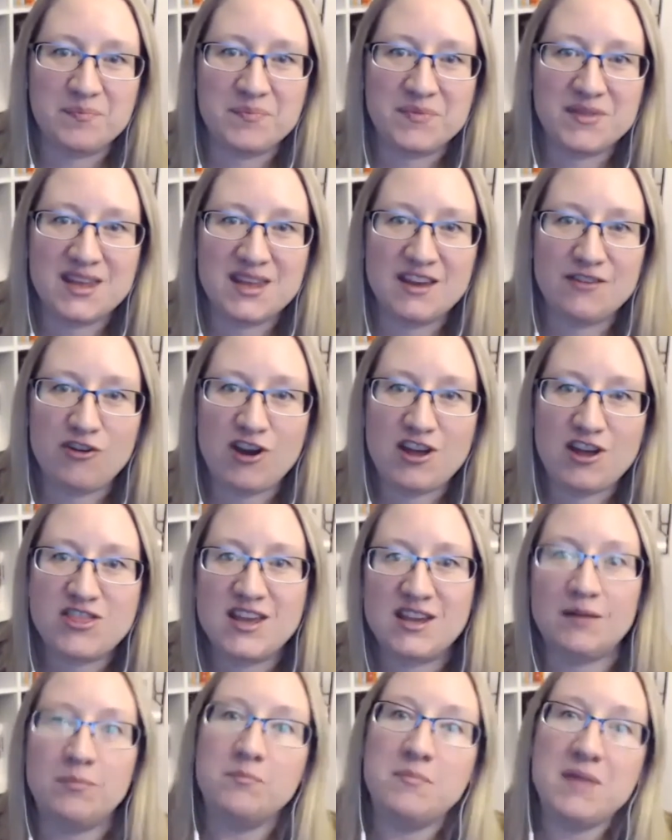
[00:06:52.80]
If I
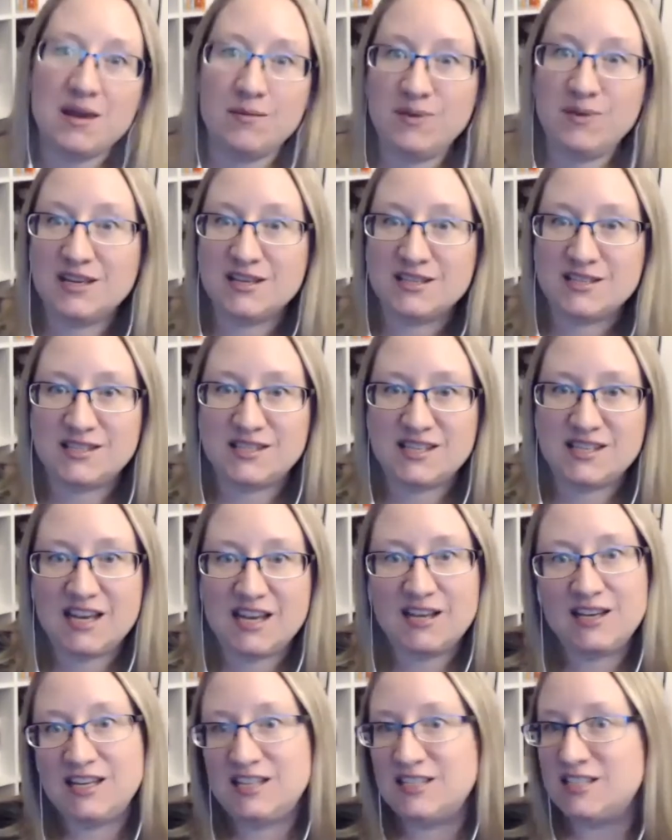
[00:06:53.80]
think maybe a
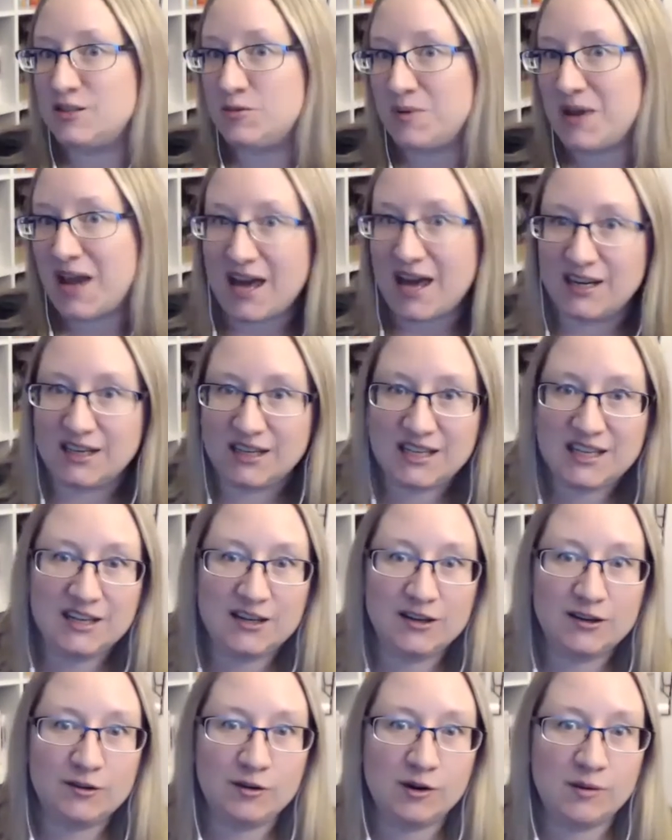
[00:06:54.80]
scene needs to be added
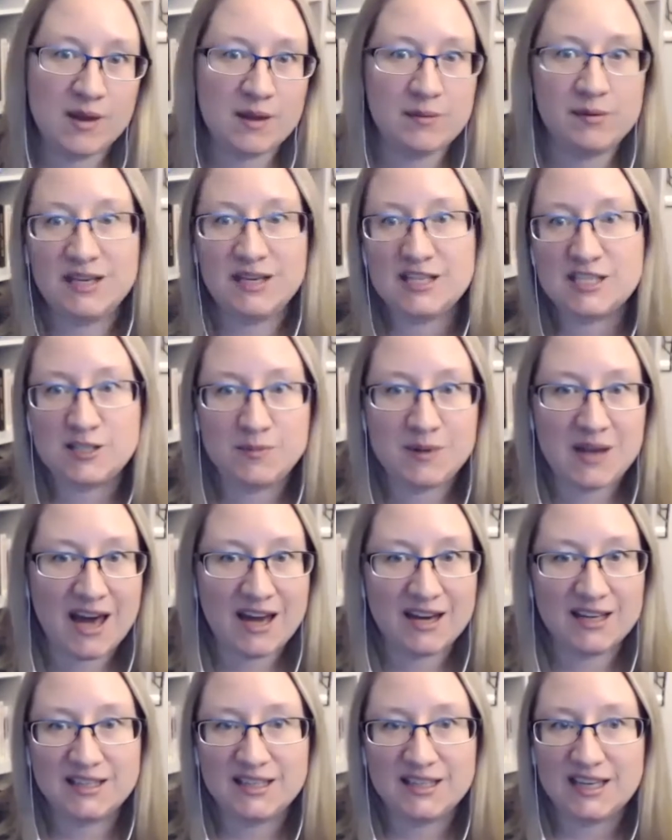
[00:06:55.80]
here or maybe needs to be
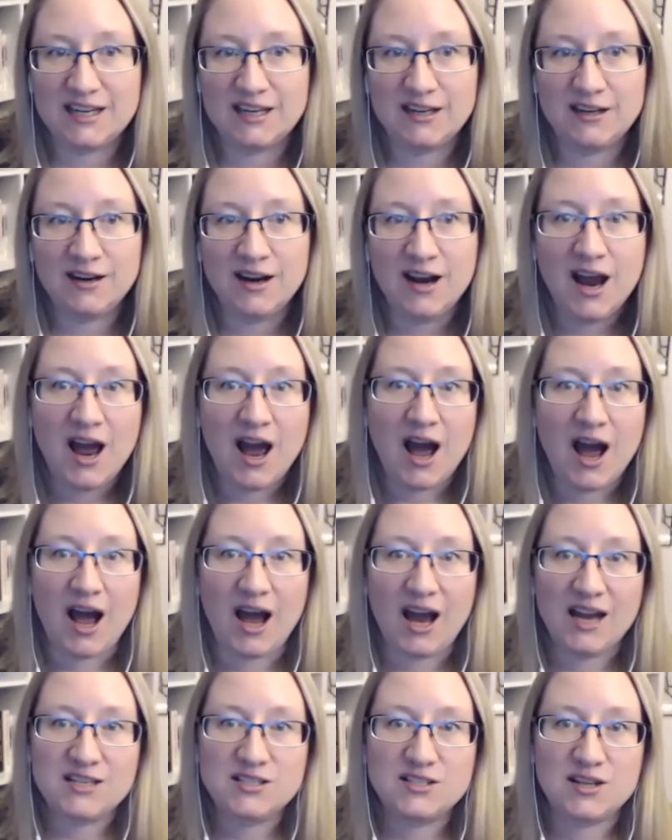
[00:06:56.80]
added there,
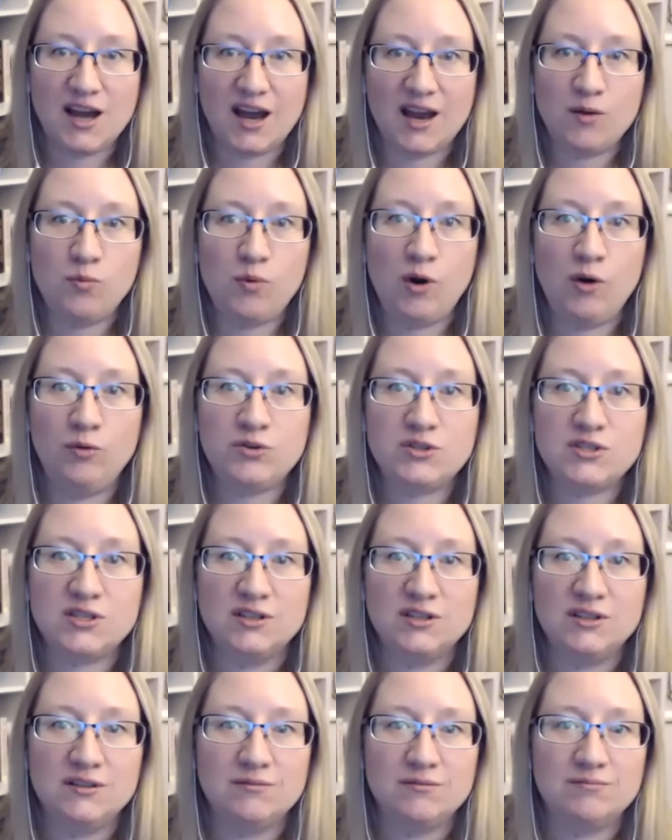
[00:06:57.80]
I won't
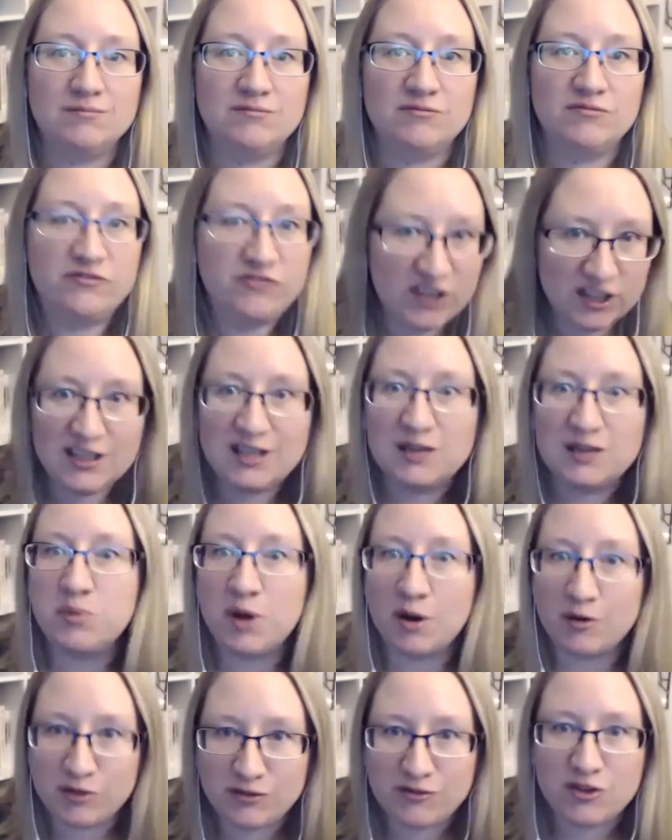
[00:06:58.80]
fill in
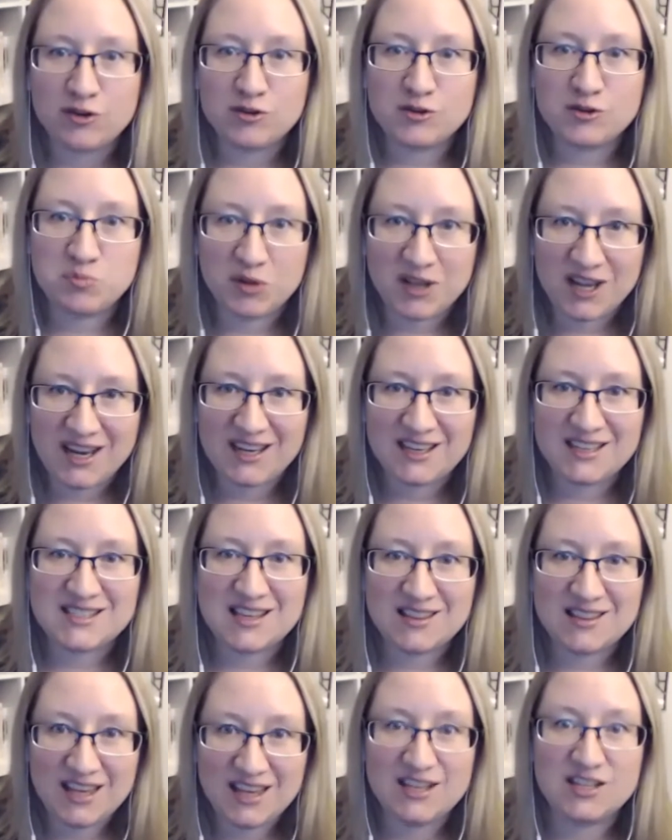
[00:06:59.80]
both of those blanks
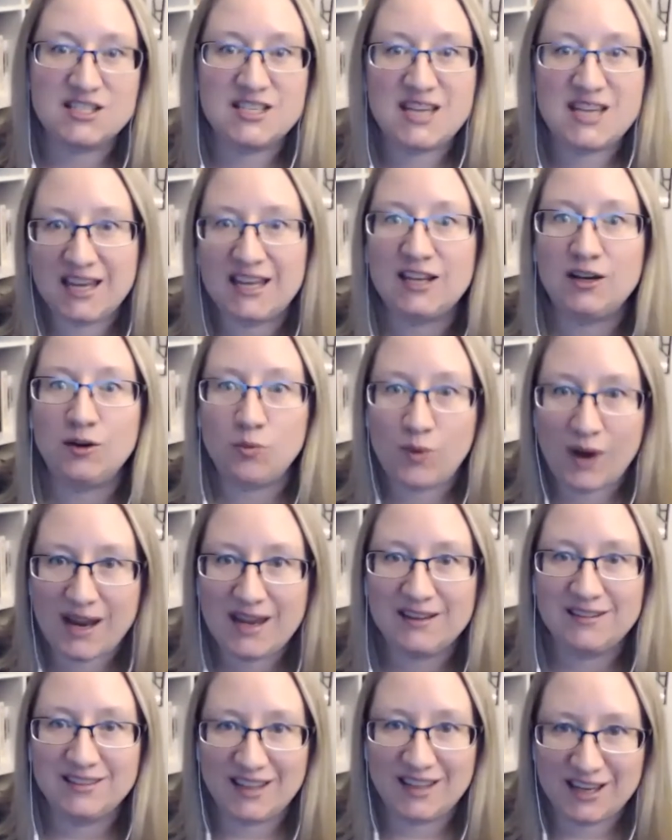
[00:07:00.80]
and then take it
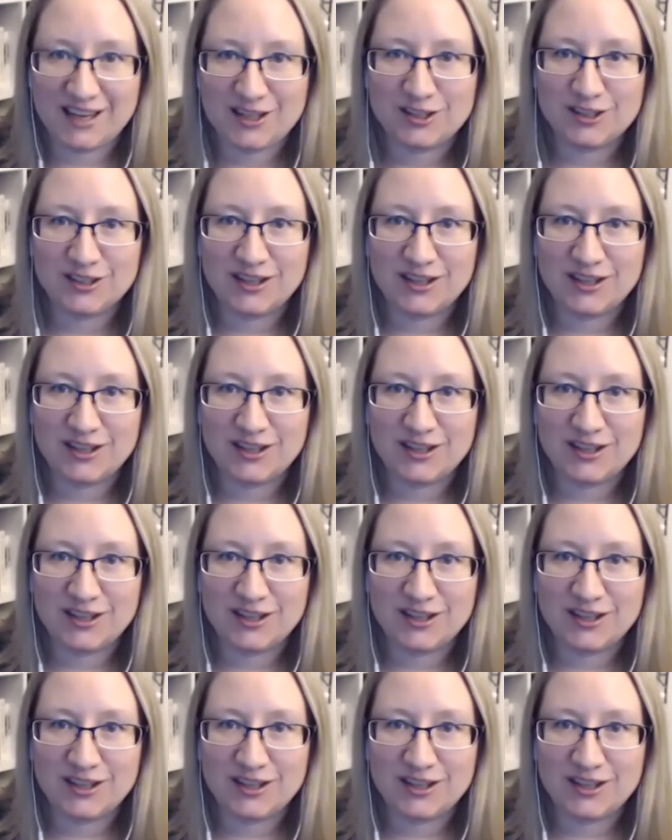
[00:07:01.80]
away later